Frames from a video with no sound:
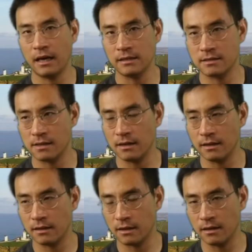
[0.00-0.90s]
It's
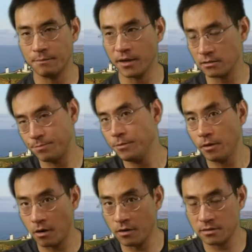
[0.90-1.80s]
the because
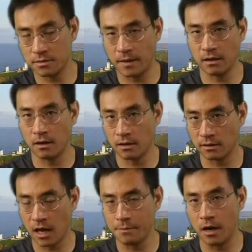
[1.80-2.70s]
people are already spending a lot
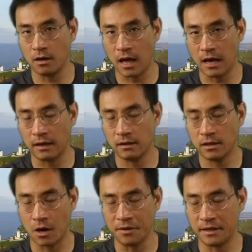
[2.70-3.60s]
of time online
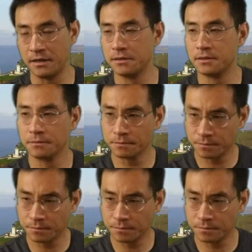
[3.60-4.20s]
nowadays,